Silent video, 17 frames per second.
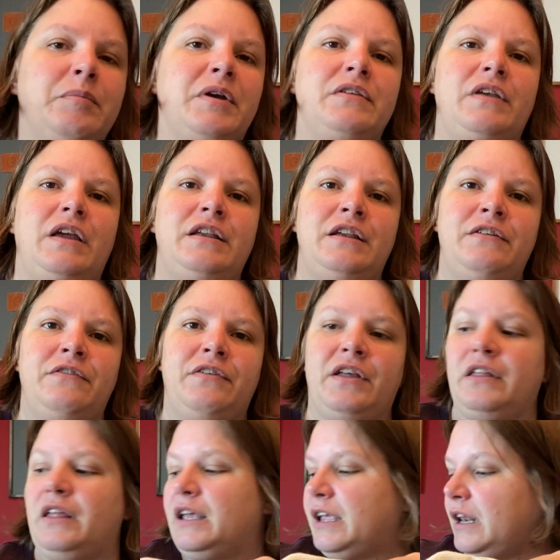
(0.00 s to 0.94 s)
because I didn't
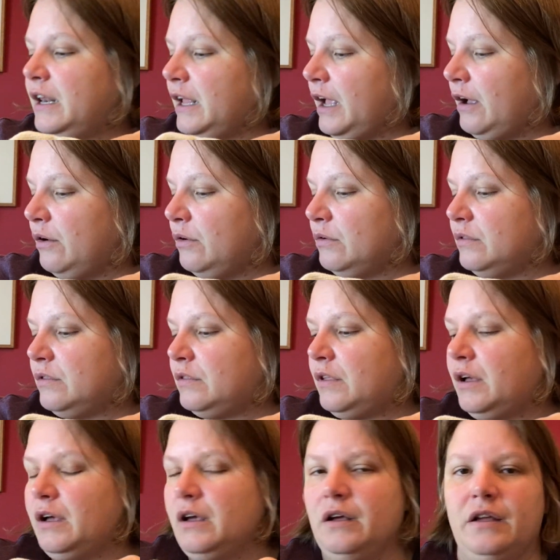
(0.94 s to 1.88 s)
feel like getting out
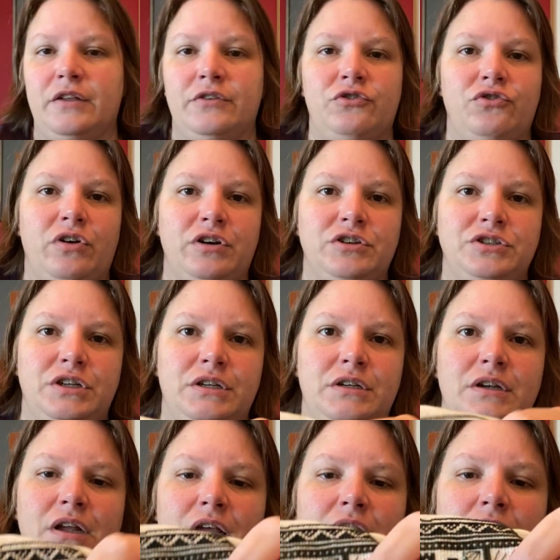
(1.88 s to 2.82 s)
the instruction